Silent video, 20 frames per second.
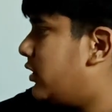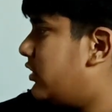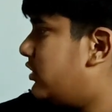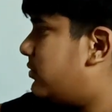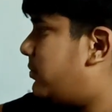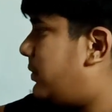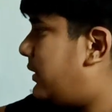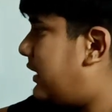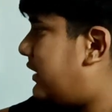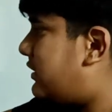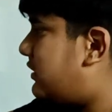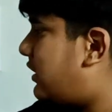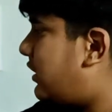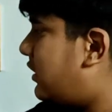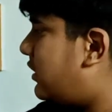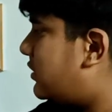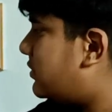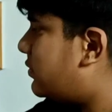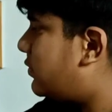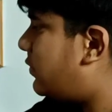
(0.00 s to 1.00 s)
This
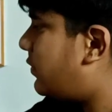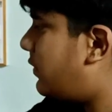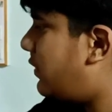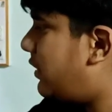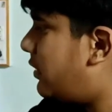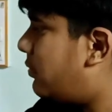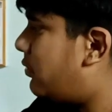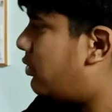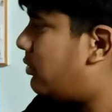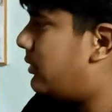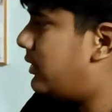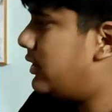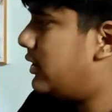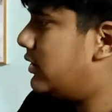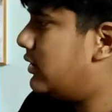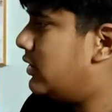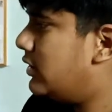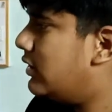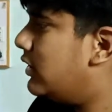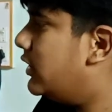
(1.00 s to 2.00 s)
plastic is way more
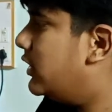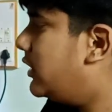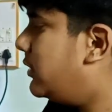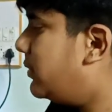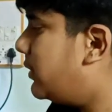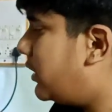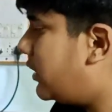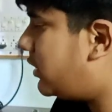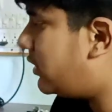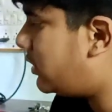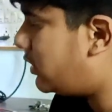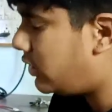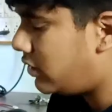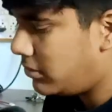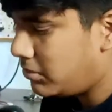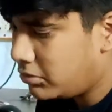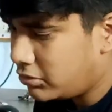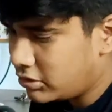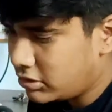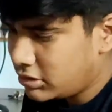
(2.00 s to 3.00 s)
better than any
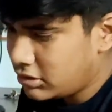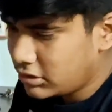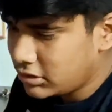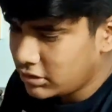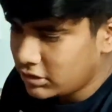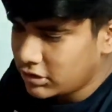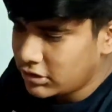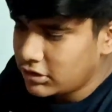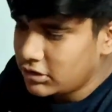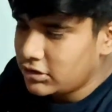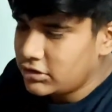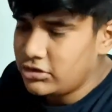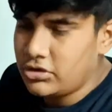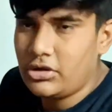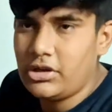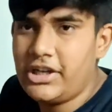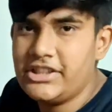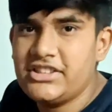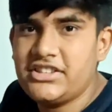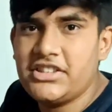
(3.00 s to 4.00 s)
keyboard.
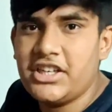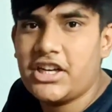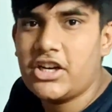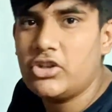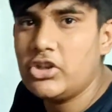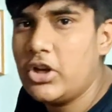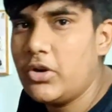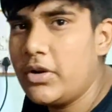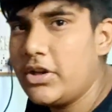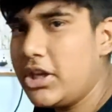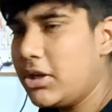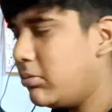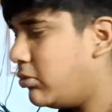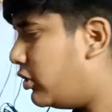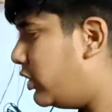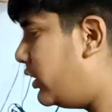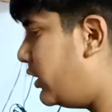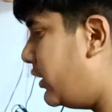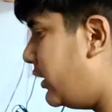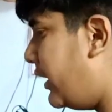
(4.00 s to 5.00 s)
So let's check out our
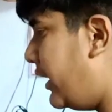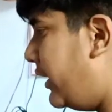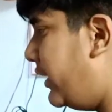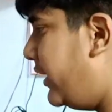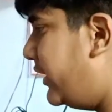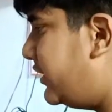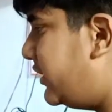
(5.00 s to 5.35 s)
keyboard and